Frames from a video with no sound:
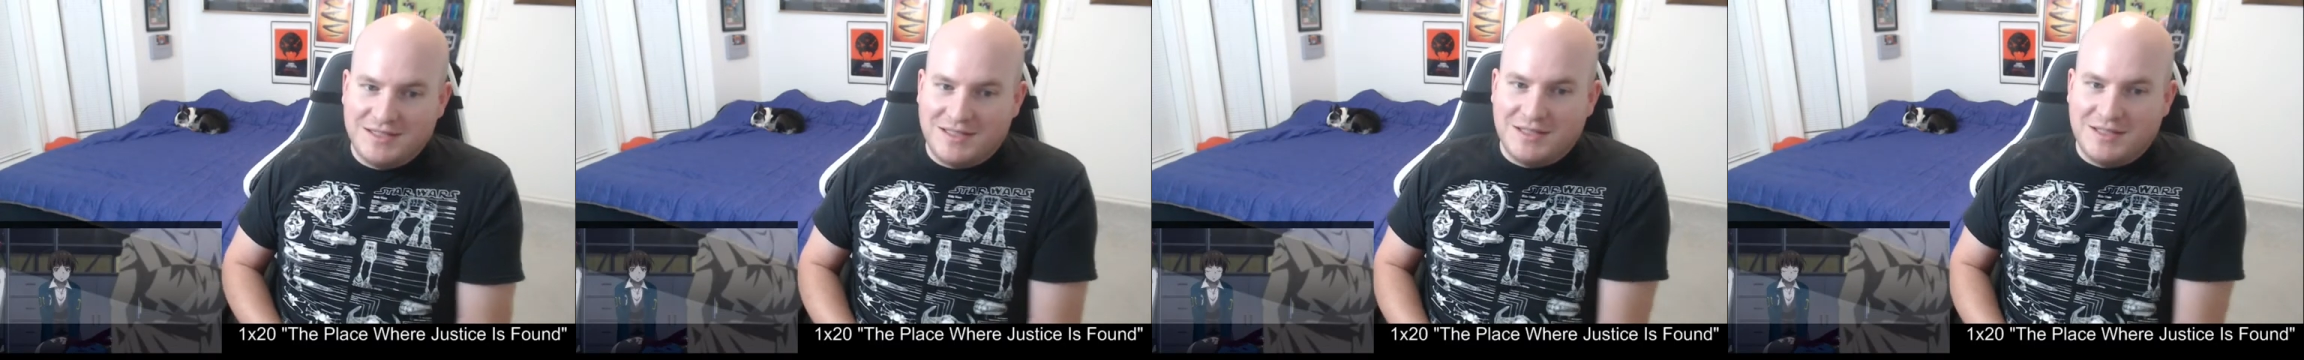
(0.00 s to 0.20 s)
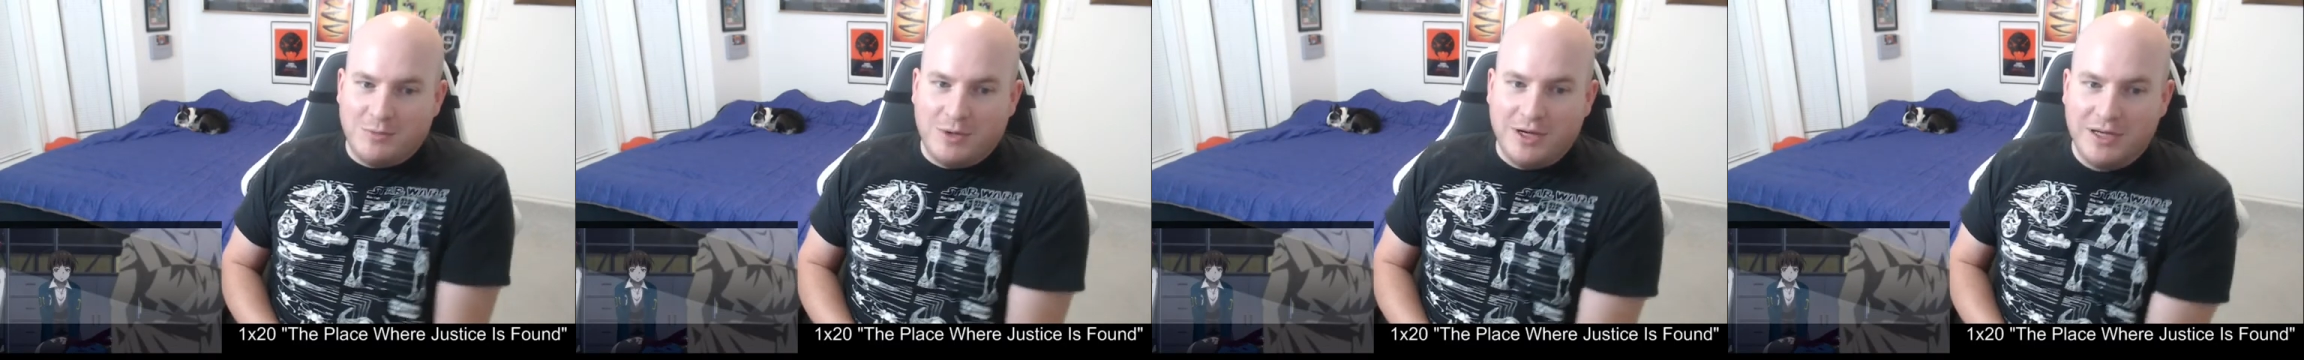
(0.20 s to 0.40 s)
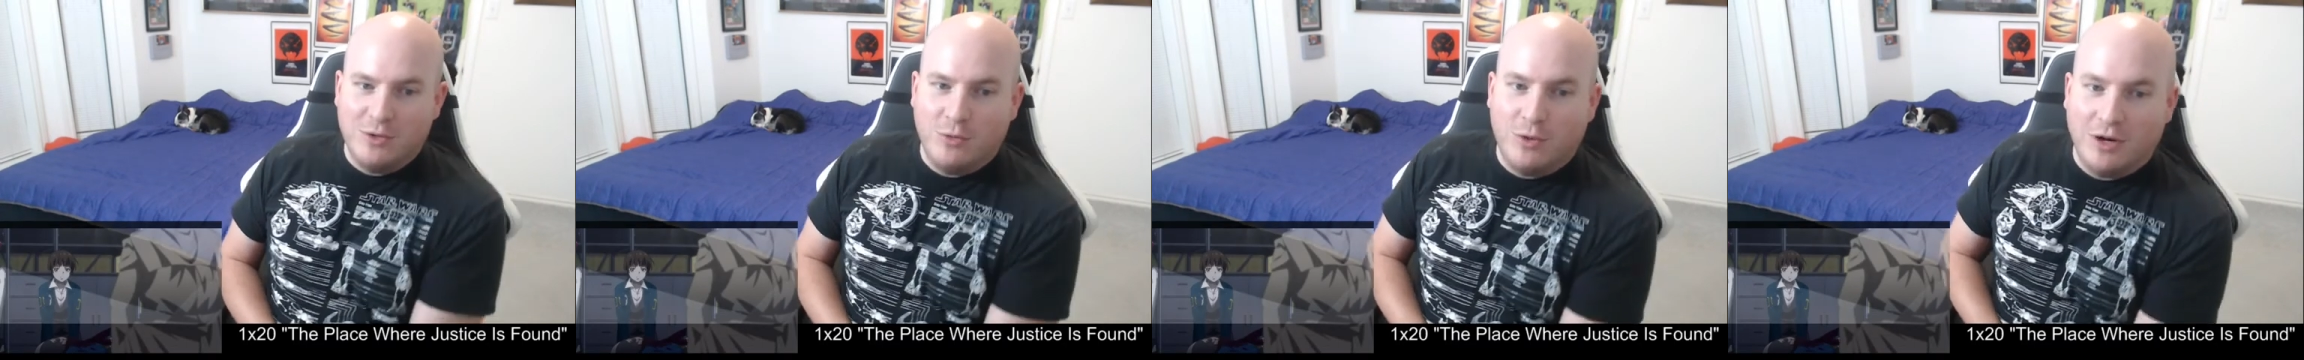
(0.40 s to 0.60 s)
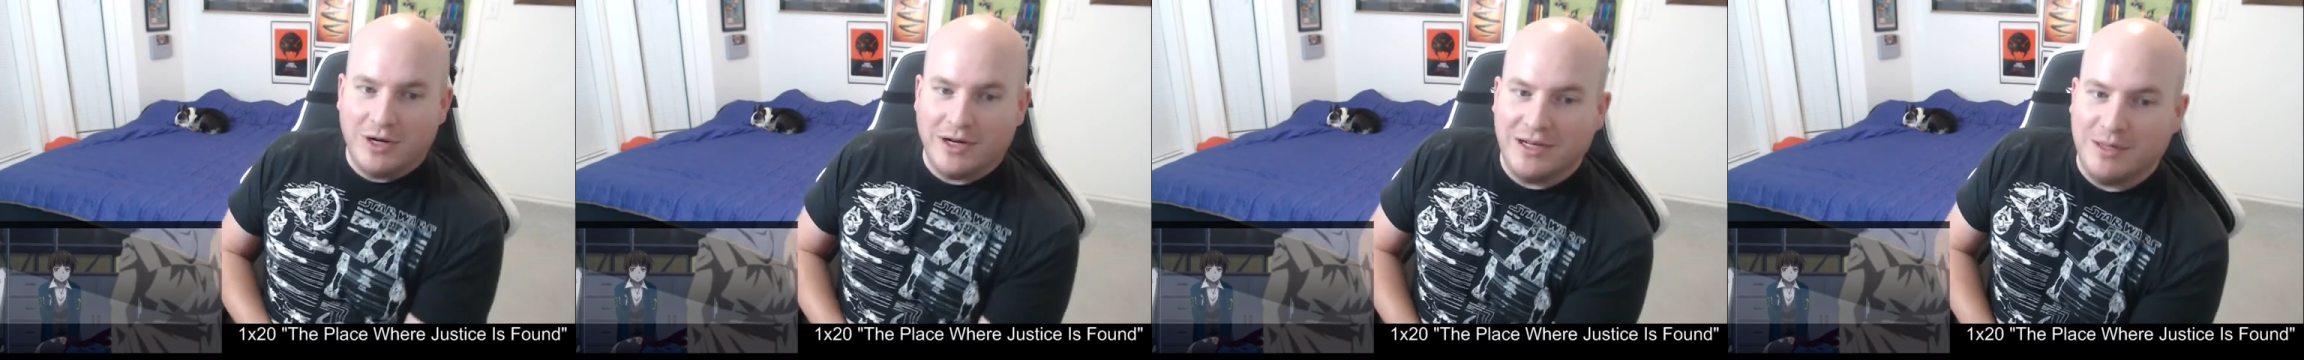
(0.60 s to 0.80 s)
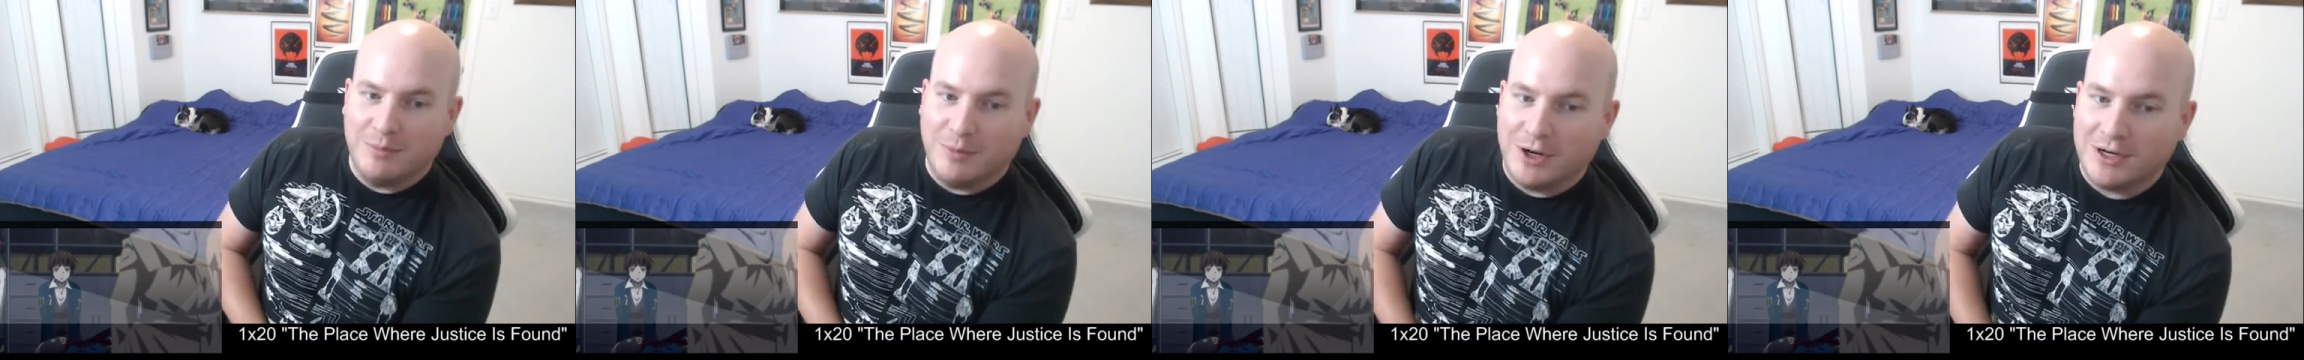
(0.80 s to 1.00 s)
That's why you
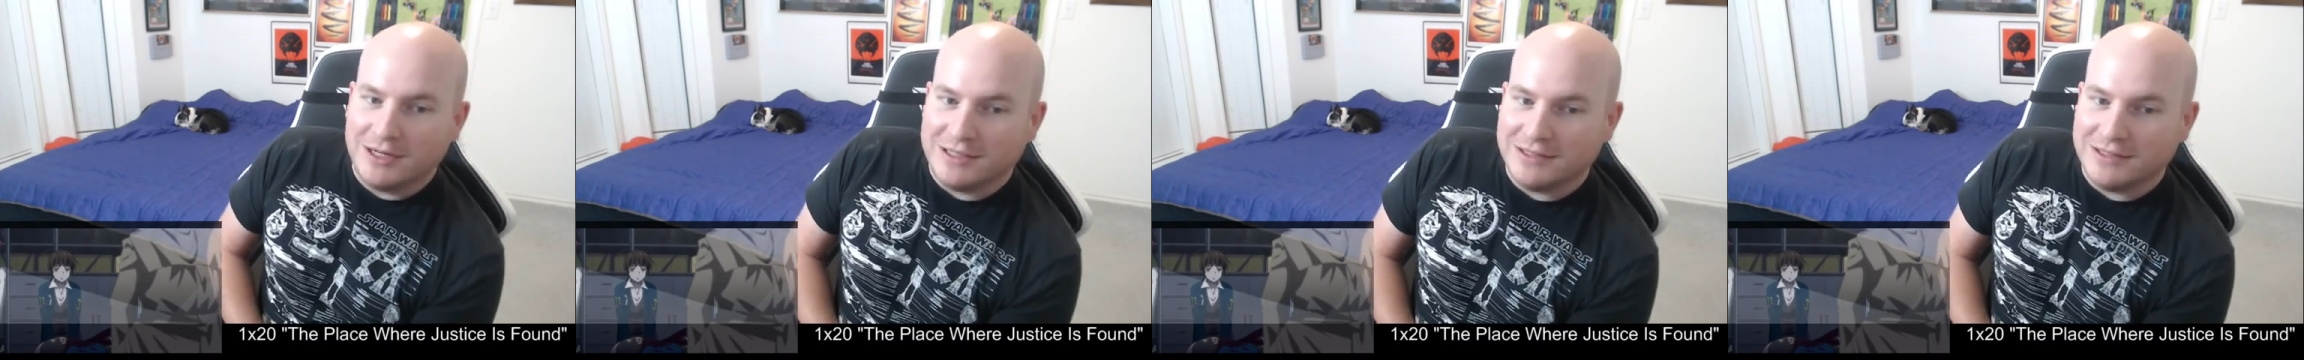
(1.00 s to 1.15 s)
wanted him on